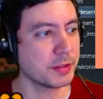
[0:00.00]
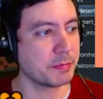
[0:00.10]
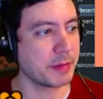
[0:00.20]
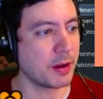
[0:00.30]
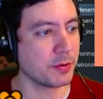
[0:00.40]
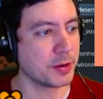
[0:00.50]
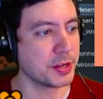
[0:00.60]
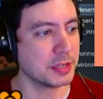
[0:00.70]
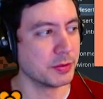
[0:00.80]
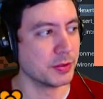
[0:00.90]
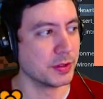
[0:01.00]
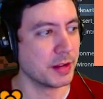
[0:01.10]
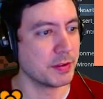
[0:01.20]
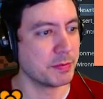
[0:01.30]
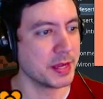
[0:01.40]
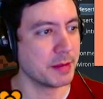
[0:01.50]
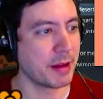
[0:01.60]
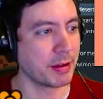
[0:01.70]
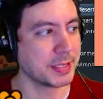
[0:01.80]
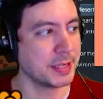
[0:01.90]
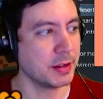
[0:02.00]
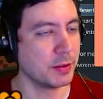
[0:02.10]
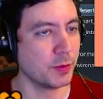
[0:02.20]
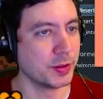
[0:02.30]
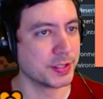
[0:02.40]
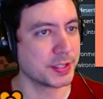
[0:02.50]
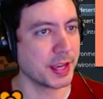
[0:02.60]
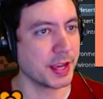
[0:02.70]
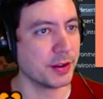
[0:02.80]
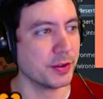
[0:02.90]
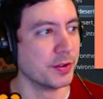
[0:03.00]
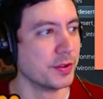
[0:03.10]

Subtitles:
about reasonable, of it being about a 10-to-1 scale.